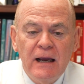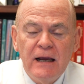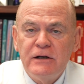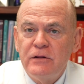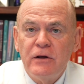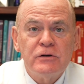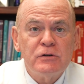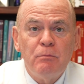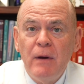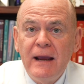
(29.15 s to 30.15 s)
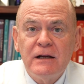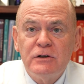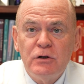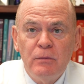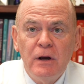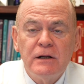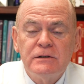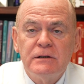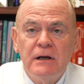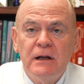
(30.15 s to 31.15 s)
and they're just making too
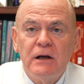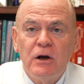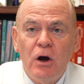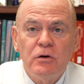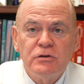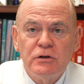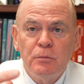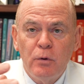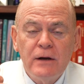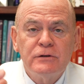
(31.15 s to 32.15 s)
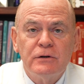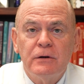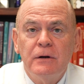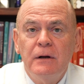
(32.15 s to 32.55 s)
much, and it causes pressure,